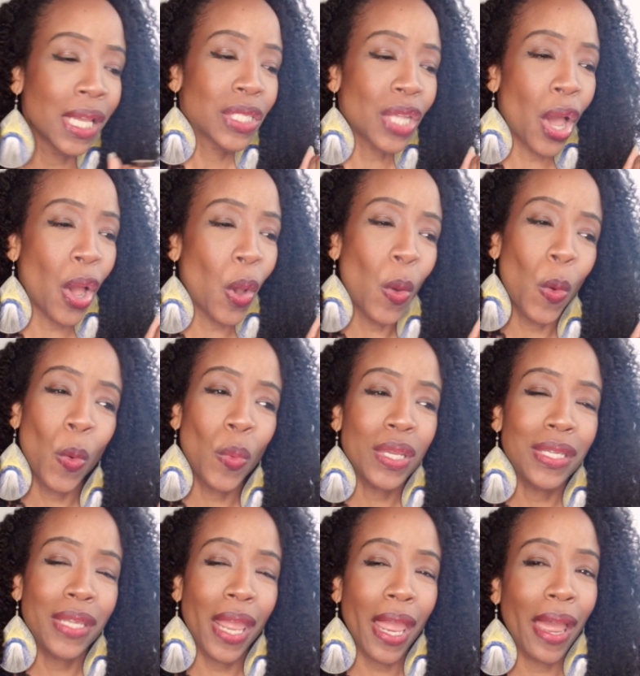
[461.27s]
So
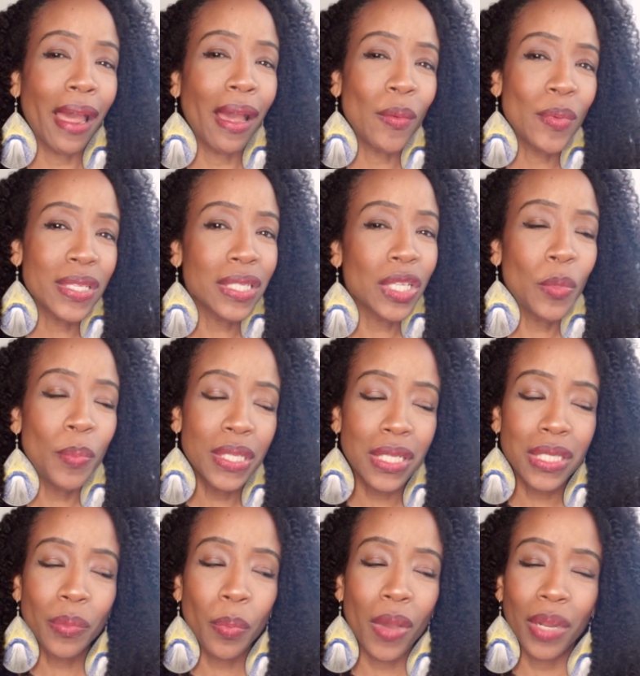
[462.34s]
yeah, I was a little bit
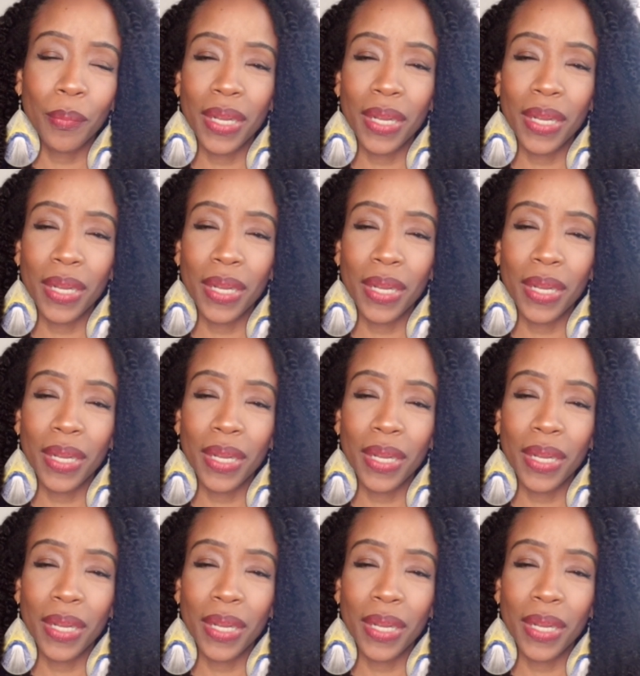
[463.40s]
disappointed.